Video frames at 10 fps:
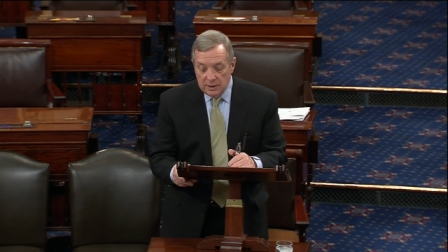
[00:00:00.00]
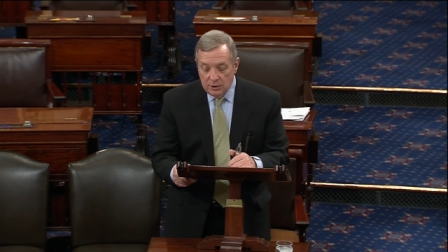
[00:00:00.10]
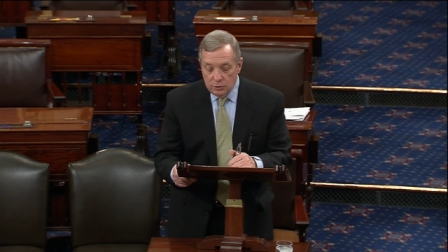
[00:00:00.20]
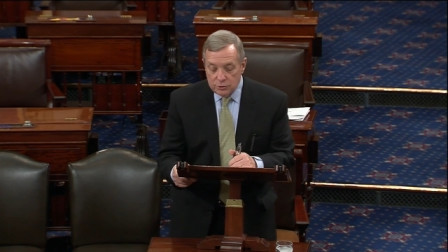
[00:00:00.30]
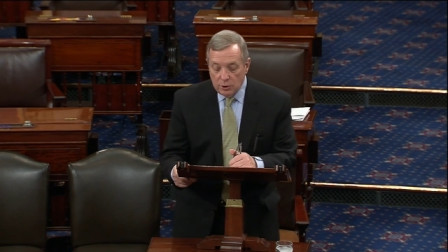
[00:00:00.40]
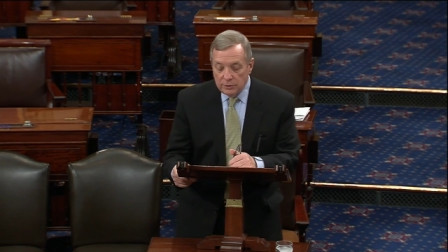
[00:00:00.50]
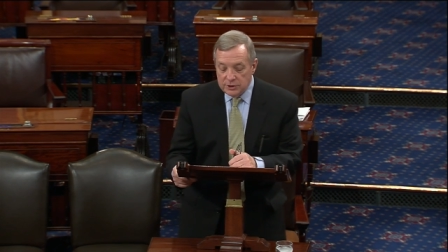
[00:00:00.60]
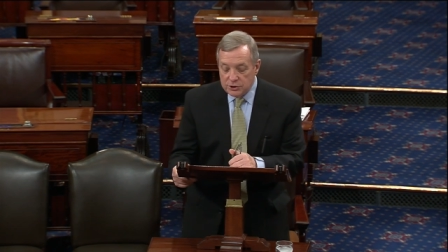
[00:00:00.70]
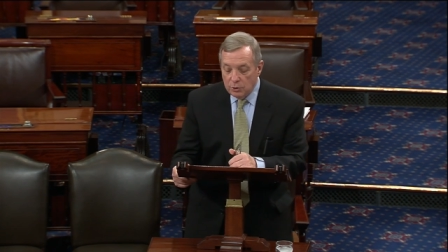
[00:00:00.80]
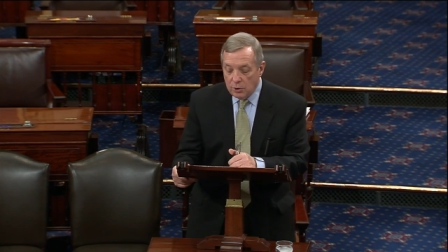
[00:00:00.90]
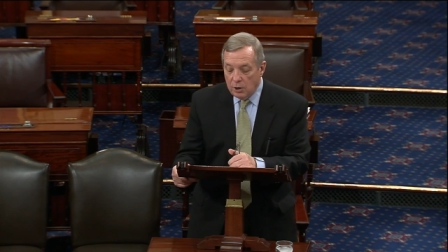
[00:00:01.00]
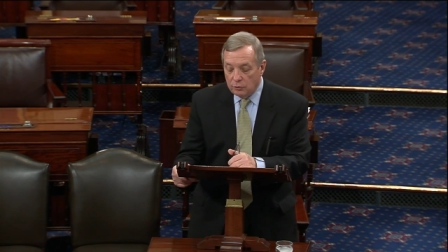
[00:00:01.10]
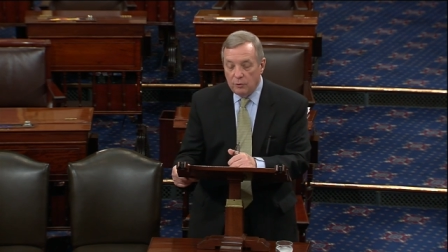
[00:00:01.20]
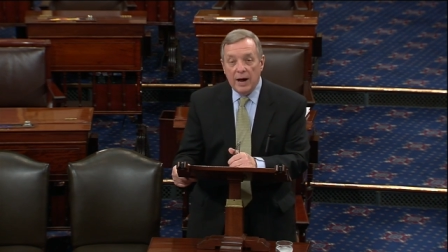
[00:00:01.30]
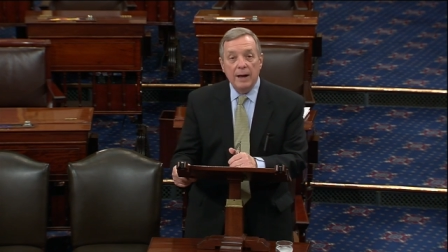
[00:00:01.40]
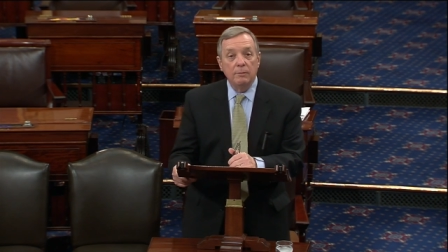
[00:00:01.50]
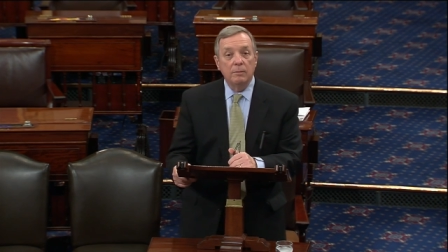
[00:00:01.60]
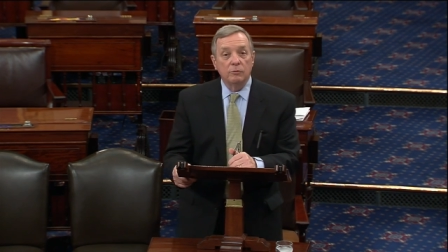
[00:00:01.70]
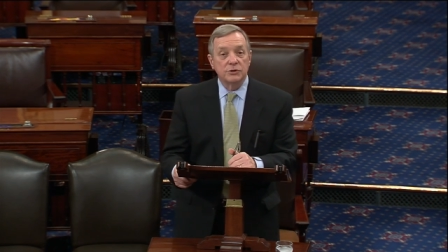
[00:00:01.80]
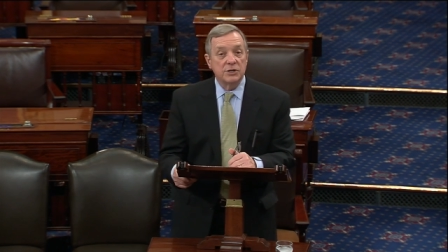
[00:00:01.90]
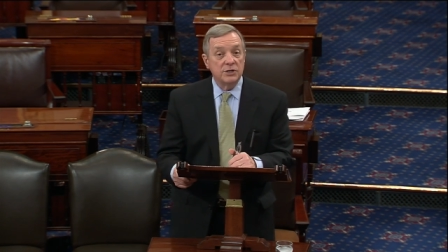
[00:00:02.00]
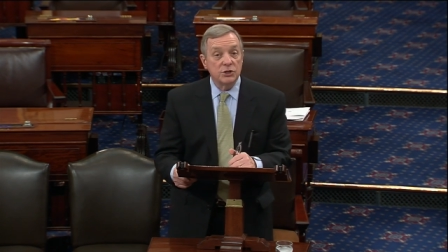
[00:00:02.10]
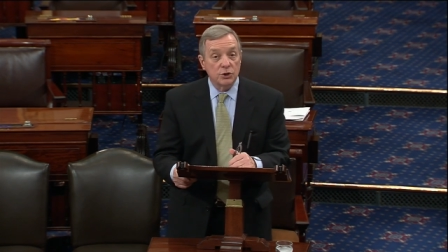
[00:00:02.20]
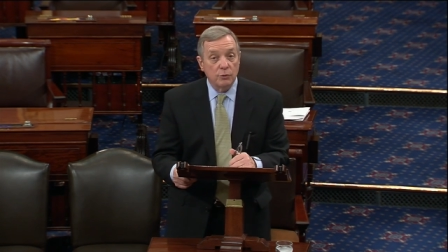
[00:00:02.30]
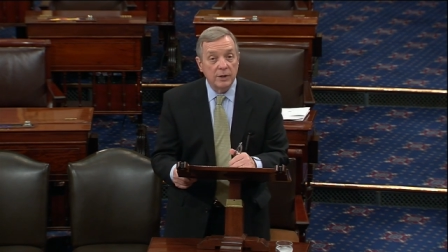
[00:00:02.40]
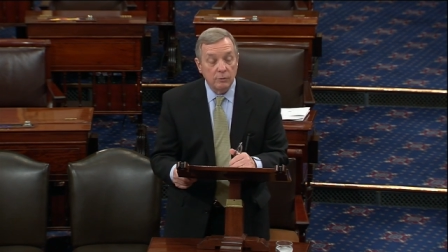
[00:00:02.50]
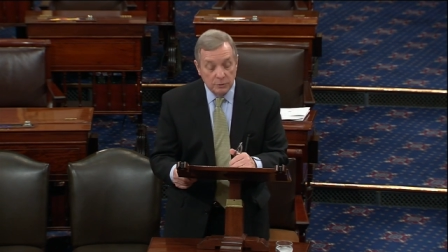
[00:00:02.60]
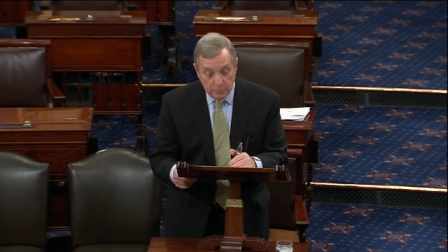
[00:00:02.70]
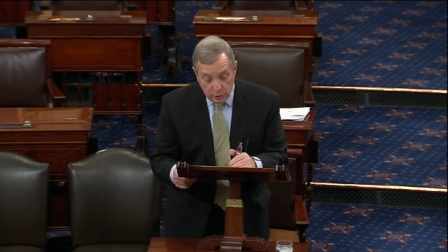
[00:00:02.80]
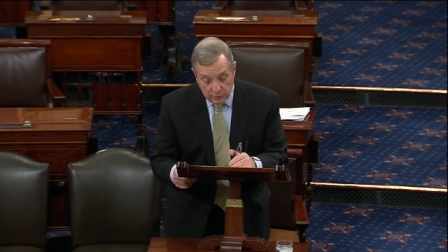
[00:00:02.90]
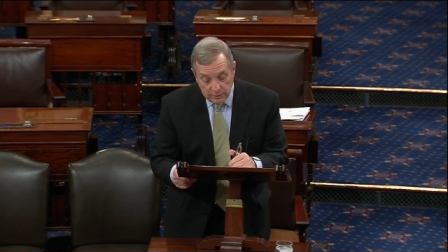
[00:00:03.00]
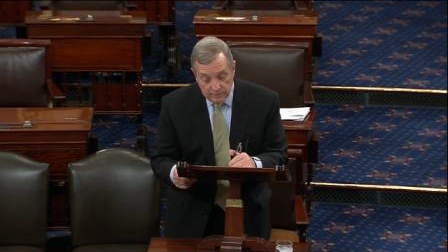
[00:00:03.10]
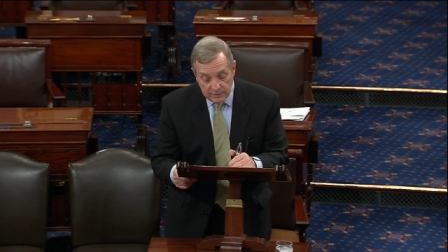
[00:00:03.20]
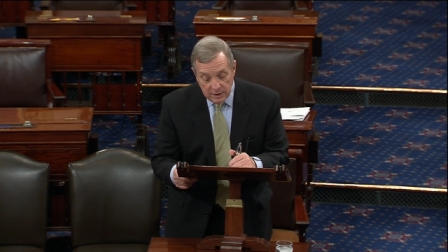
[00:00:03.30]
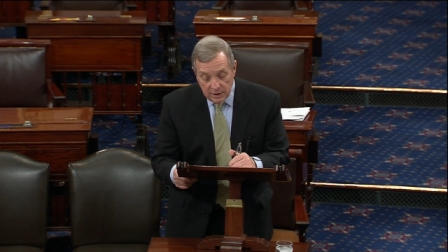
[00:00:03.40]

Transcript: whose only so called crime was to disagree with Putin.